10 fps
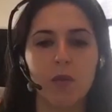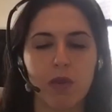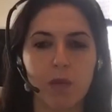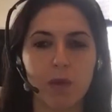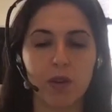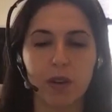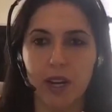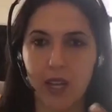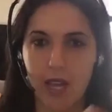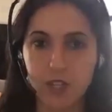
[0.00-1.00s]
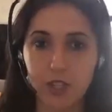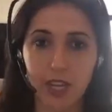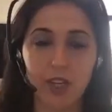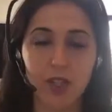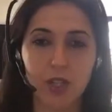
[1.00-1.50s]
people creating
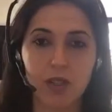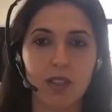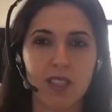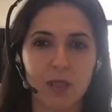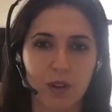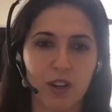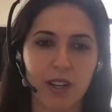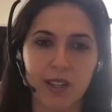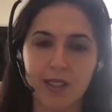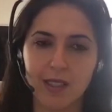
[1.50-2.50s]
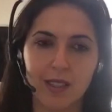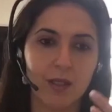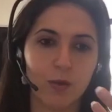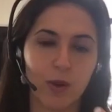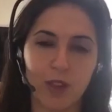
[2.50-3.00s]
educational
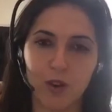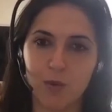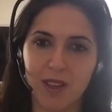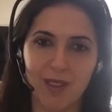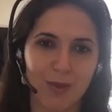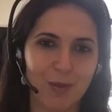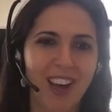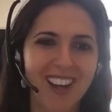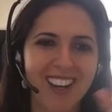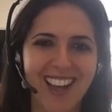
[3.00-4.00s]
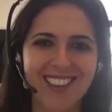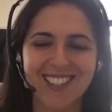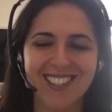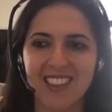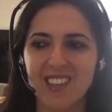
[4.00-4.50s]
experiences, whether it be through
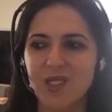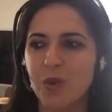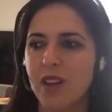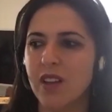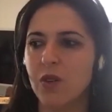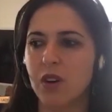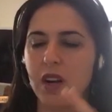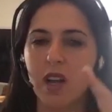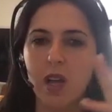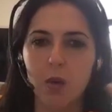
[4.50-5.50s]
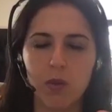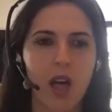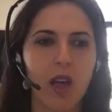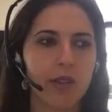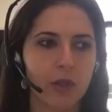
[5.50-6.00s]
podcasts like this one, or
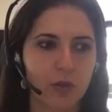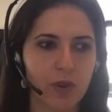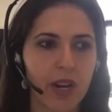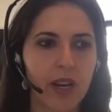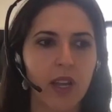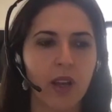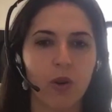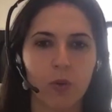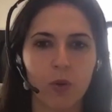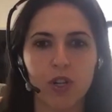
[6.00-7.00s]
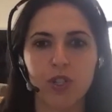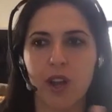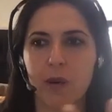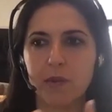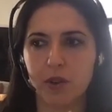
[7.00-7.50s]
blogs, or writing, or
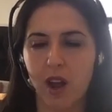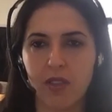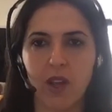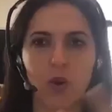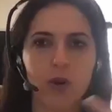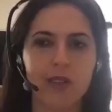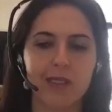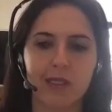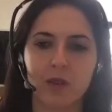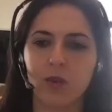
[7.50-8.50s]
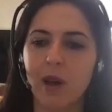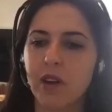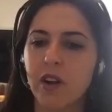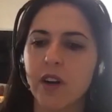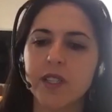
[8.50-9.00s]
workshops, or online courses and
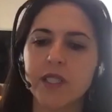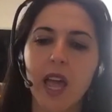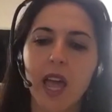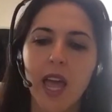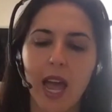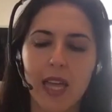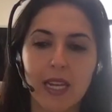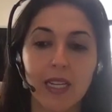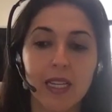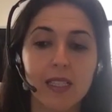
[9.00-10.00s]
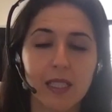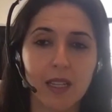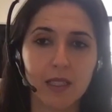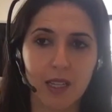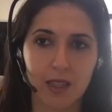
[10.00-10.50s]
webinars. And then
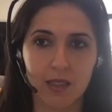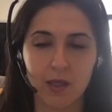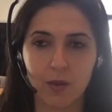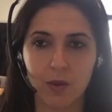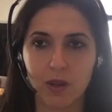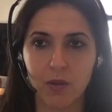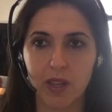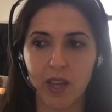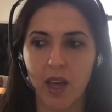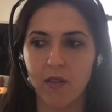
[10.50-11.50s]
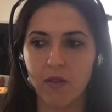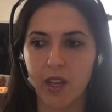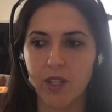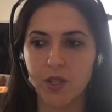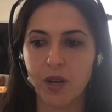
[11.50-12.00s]
consulting. This is when
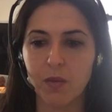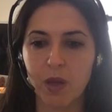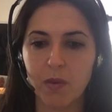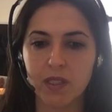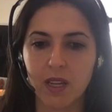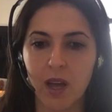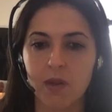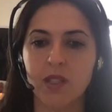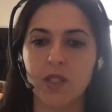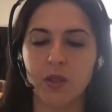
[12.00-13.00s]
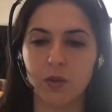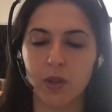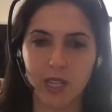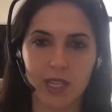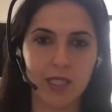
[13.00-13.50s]
I train people to come into
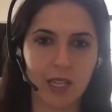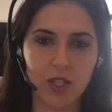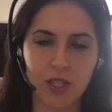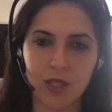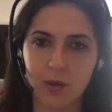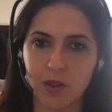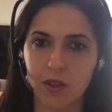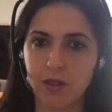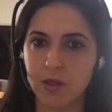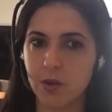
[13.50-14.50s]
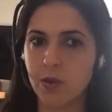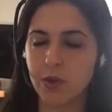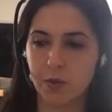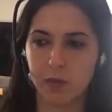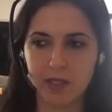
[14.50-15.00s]
organizations, whether it's
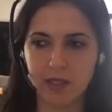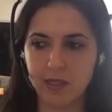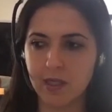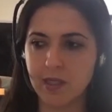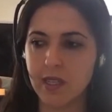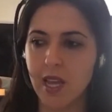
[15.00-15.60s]
schools or businesses,